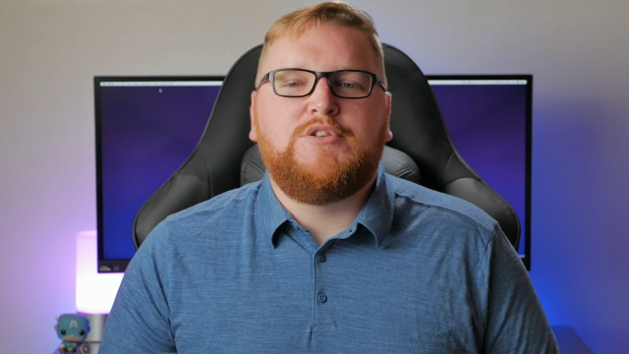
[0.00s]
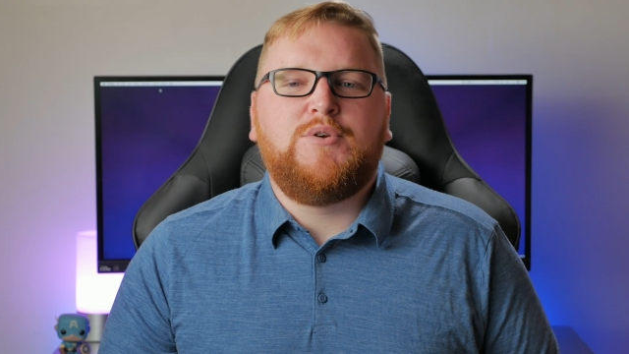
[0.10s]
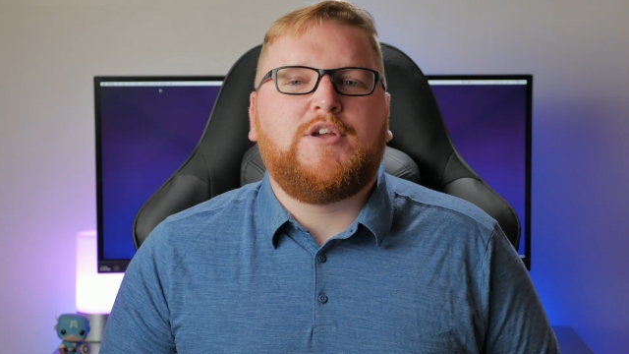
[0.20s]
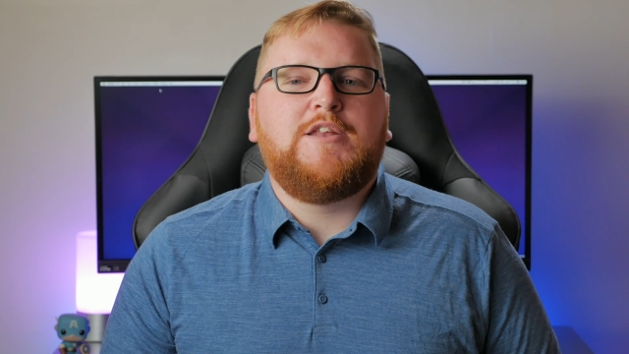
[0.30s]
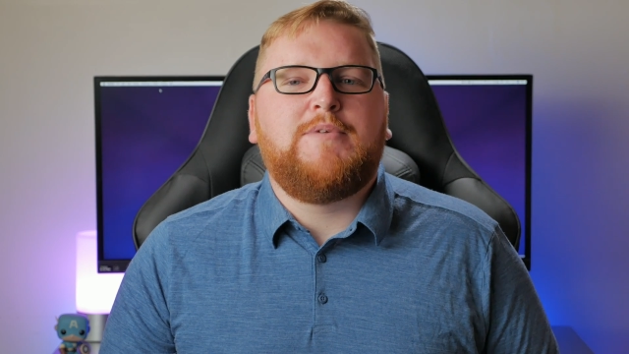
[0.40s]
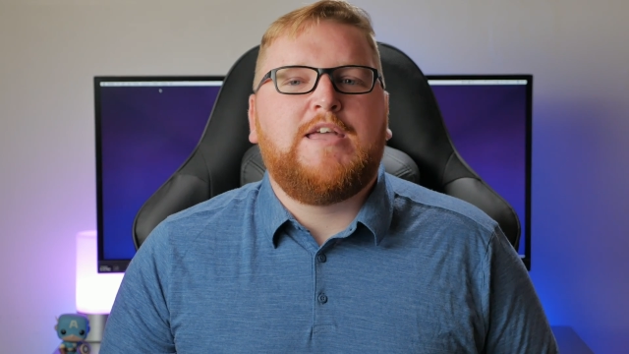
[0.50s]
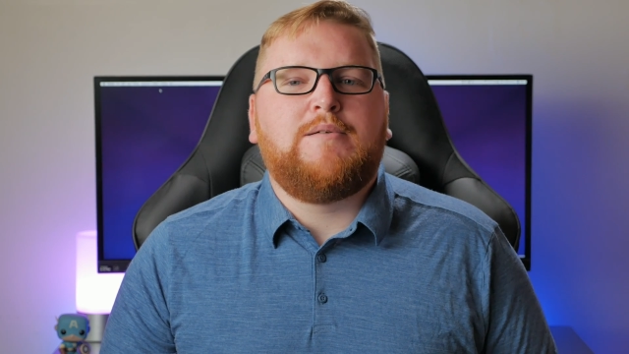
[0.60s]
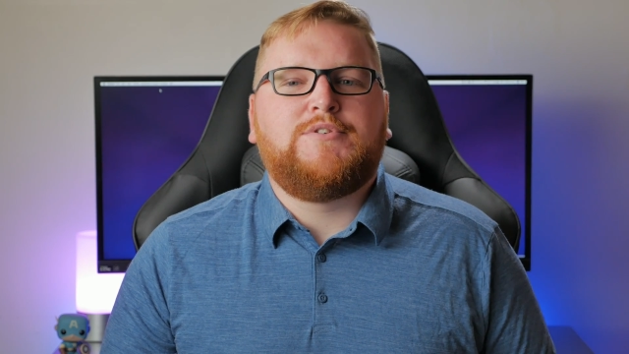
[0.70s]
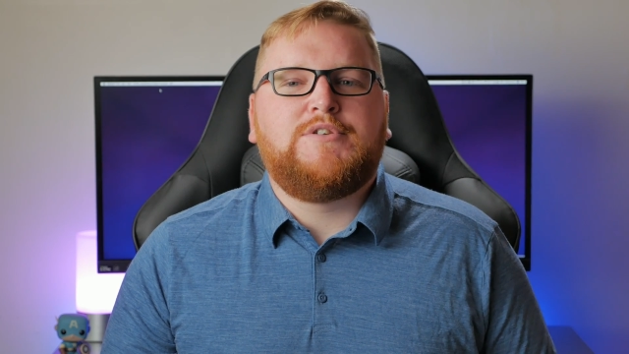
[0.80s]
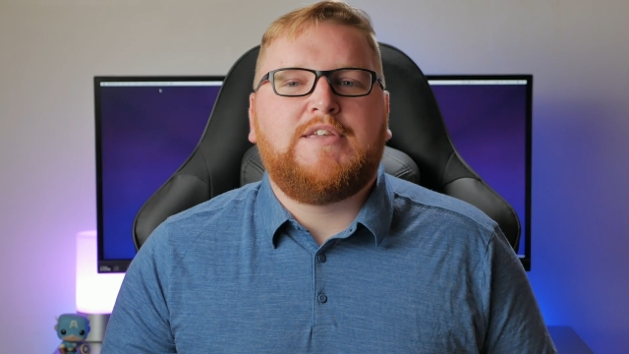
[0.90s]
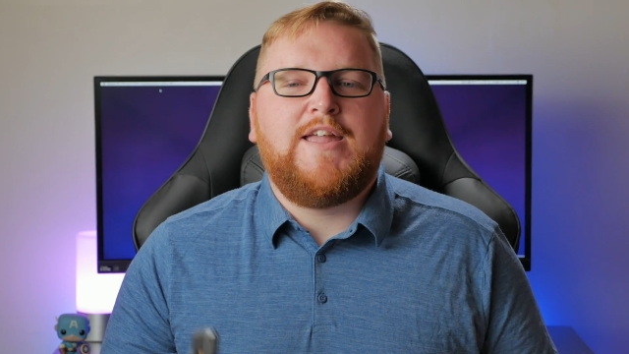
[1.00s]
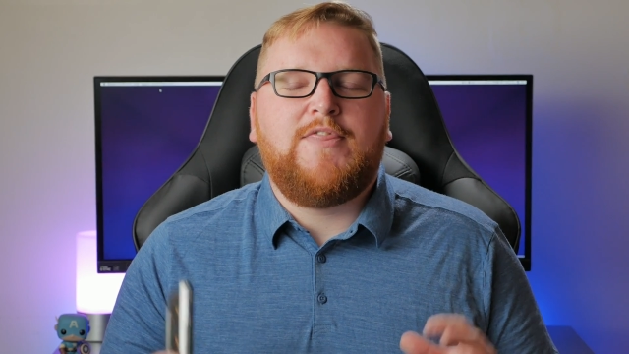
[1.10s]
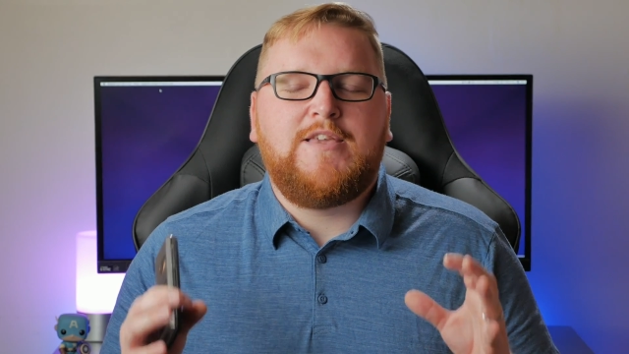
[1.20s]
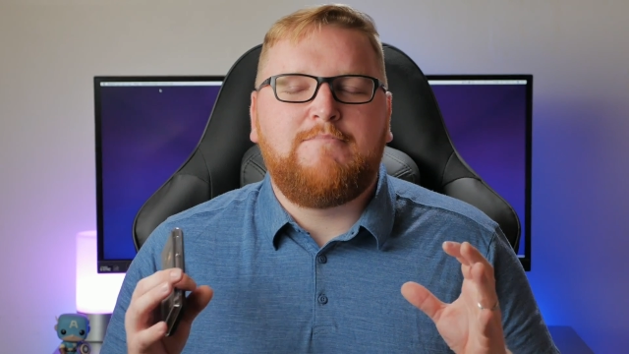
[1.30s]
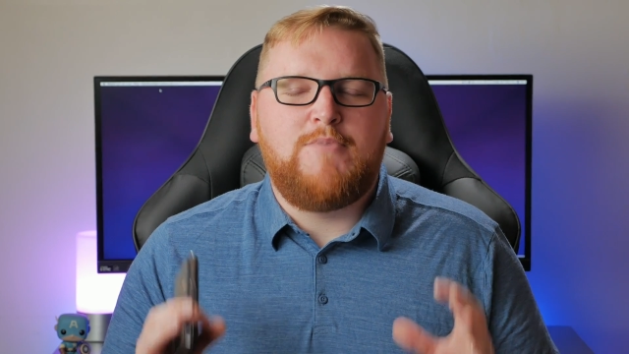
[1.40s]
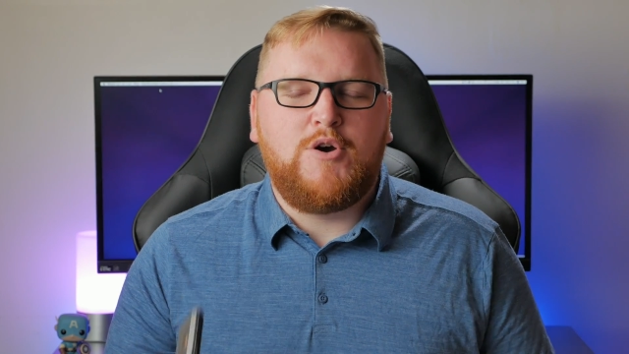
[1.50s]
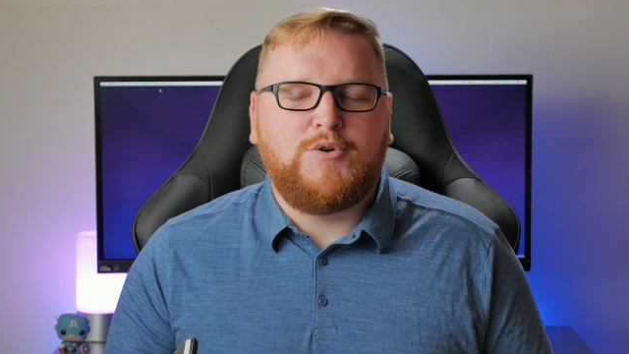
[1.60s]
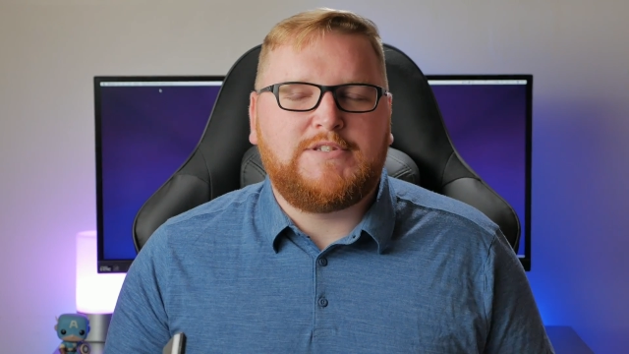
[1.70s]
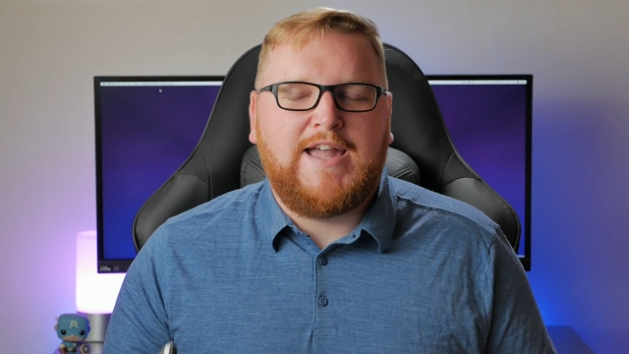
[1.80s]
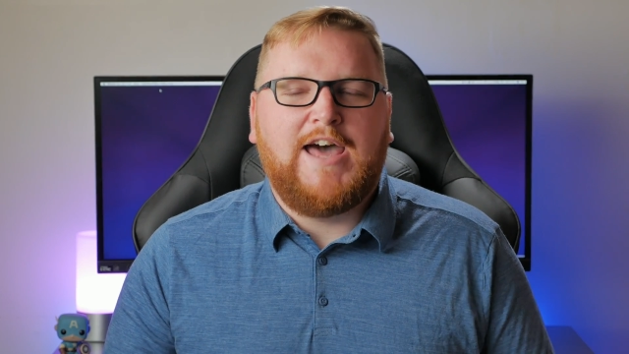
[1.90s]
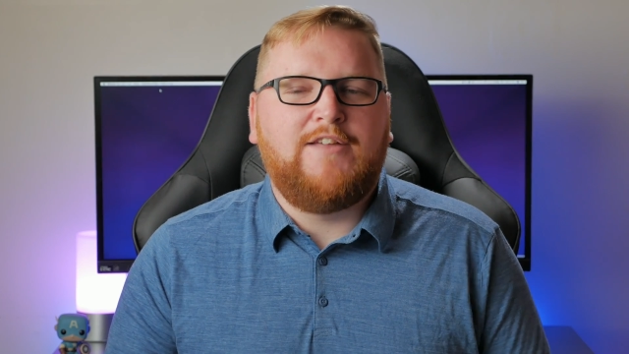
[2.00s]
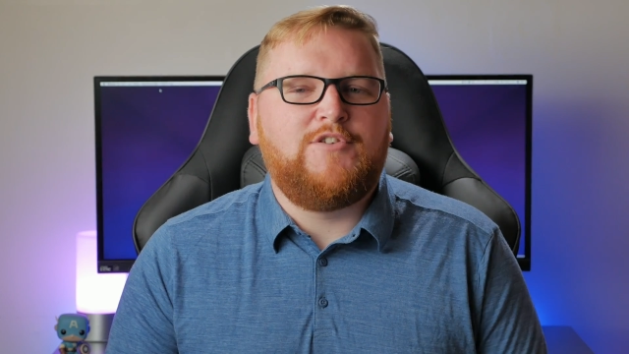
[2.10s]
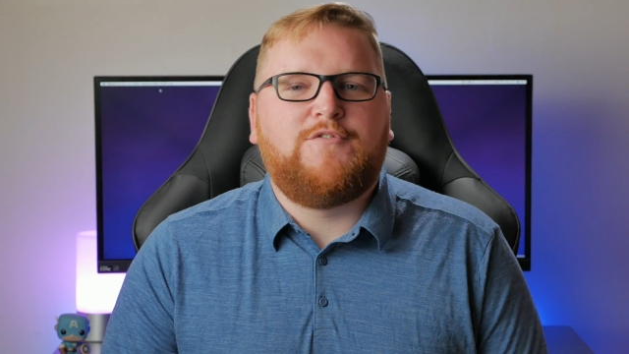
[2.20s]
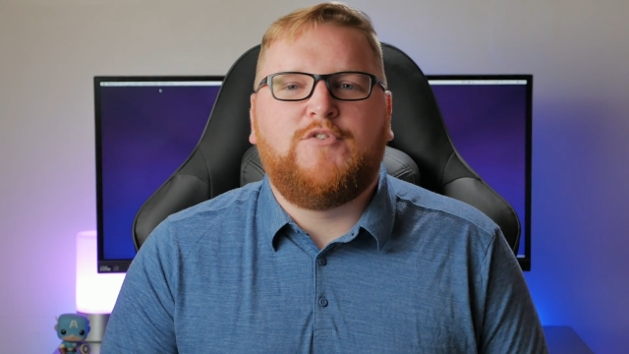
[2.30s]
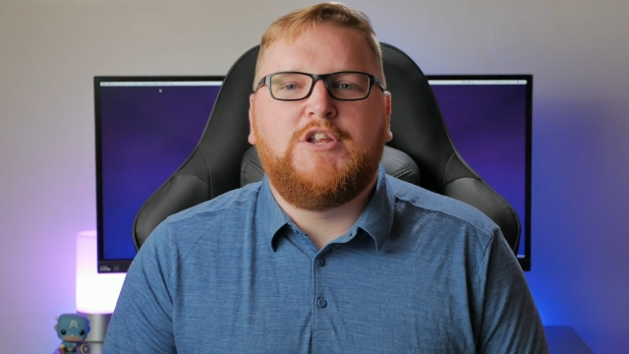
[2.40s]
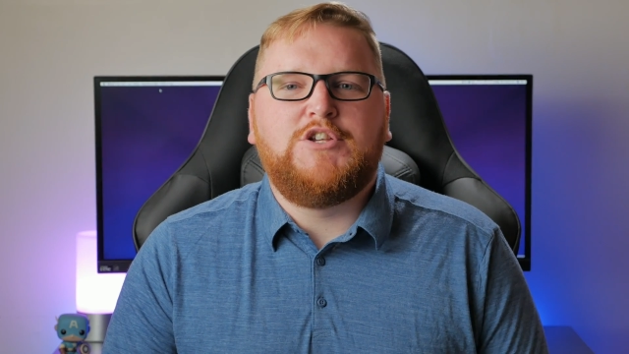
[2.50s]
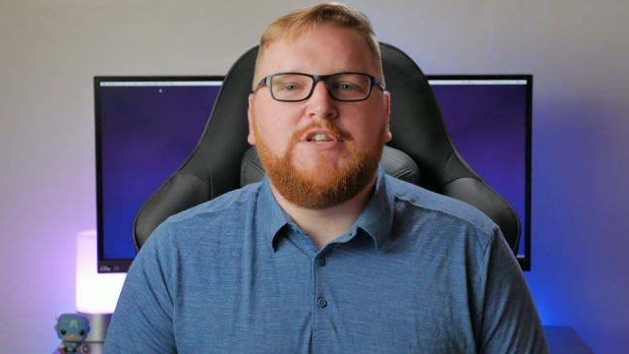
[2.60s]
you're going to be able to get the most out of your footage.